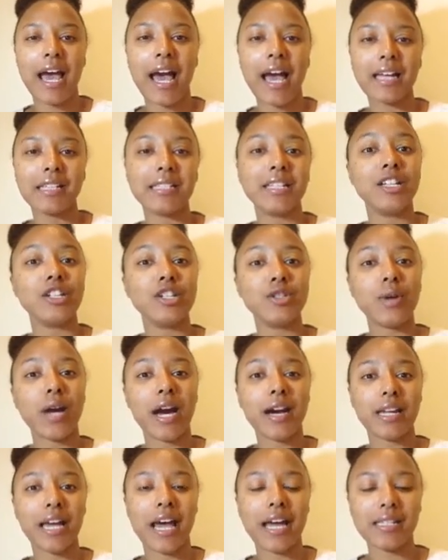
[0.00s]
I teach you
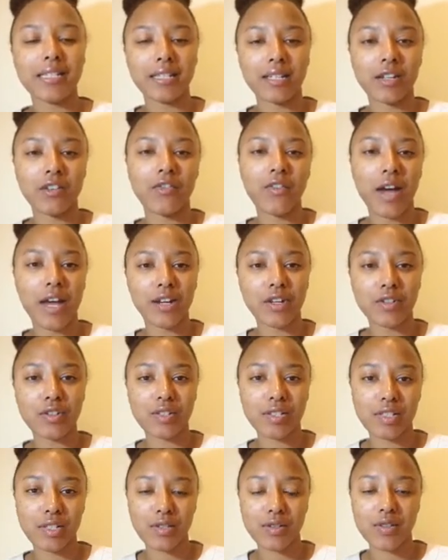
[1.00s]
how to identify your
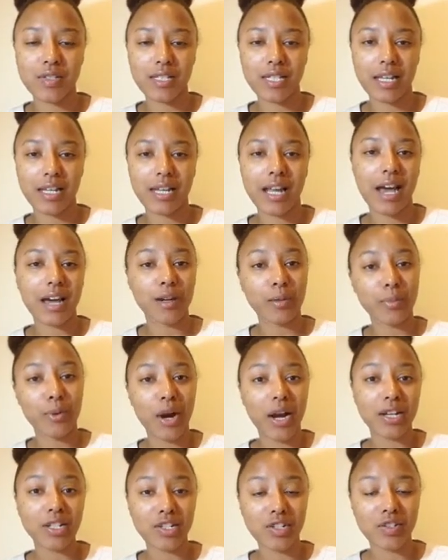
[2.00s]
skill set, how to
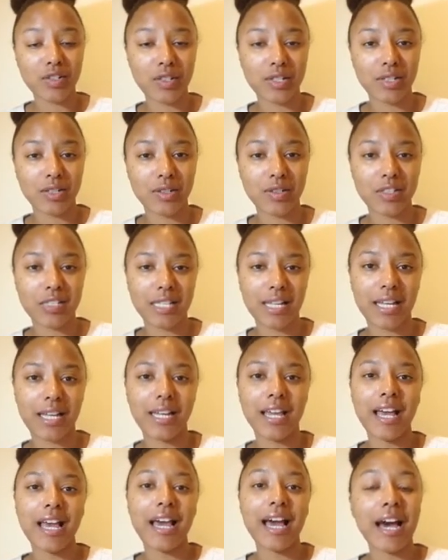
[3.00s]
price your skill
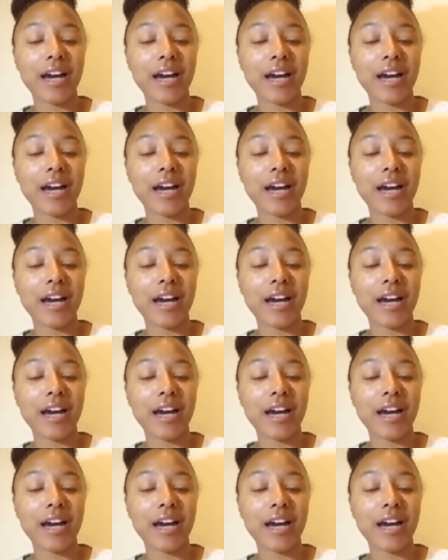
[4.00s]
set,